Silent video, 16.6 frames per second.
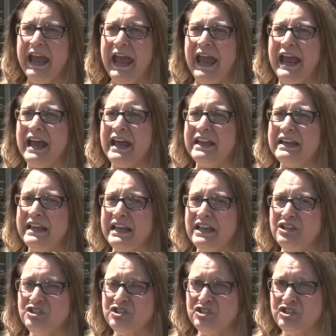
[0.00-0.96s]
And
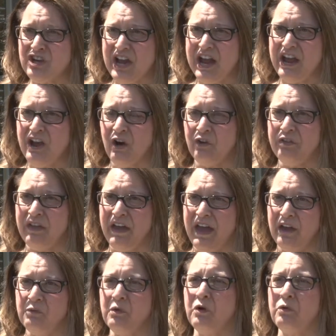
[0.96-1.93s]
each child
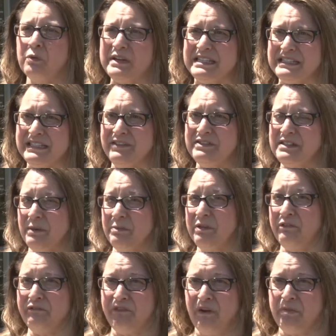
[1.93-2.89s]
then will receive
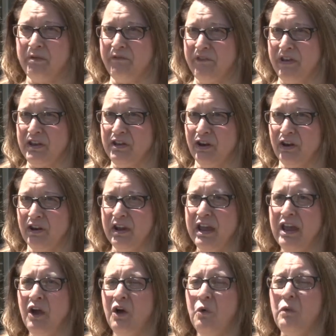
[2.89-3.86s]
something from the vendor.
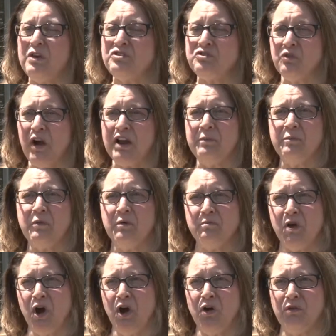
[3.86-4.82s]
We try to
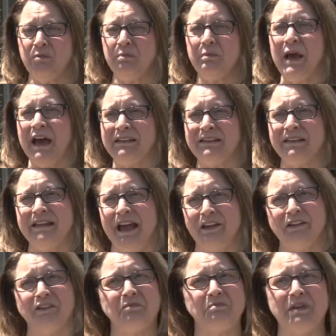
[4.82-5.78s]
promote passing
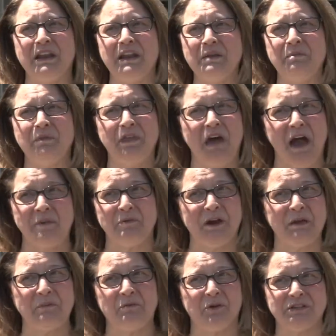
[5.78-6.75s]
out as many
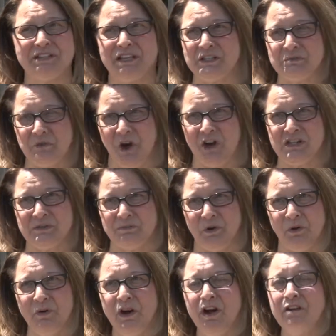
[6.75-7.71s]
library books as
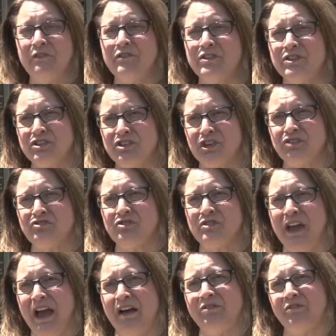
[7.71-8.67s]
possible for the children
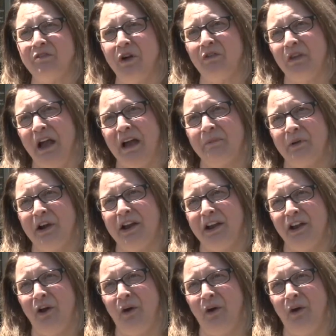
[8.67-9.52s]
to have their own library at